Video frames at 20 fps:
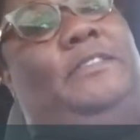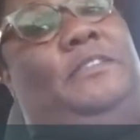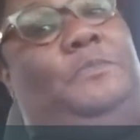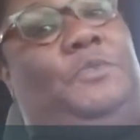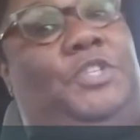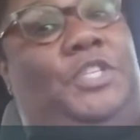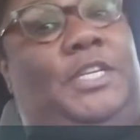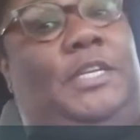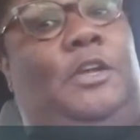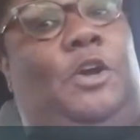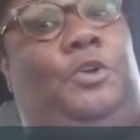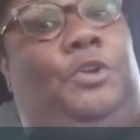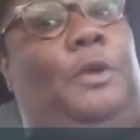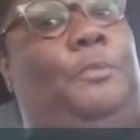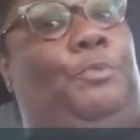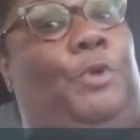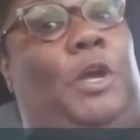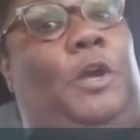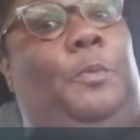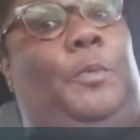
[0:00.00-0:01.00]
some shit on
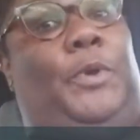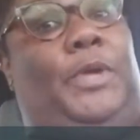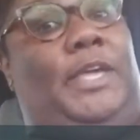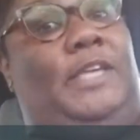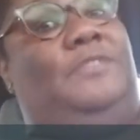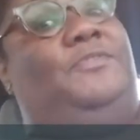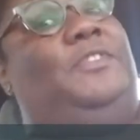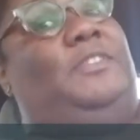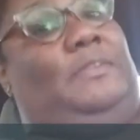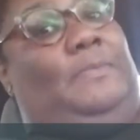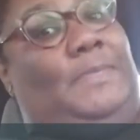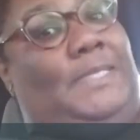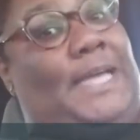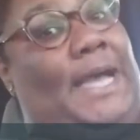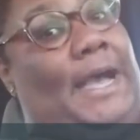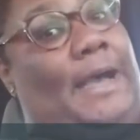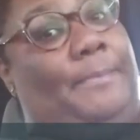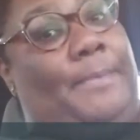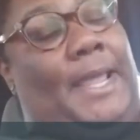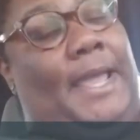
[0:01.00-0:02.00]
Unbreakable kicks for some
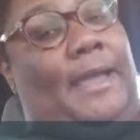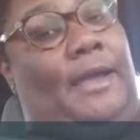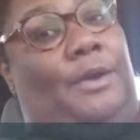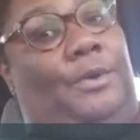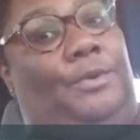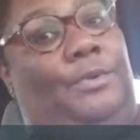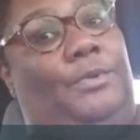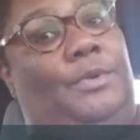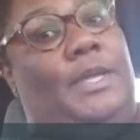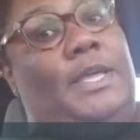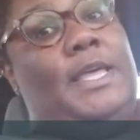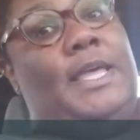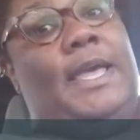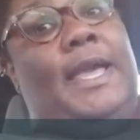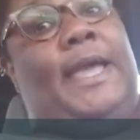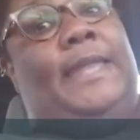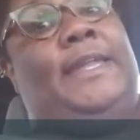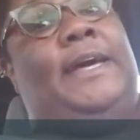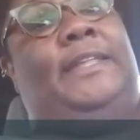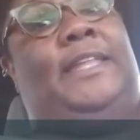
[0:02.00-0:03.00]
time now. And now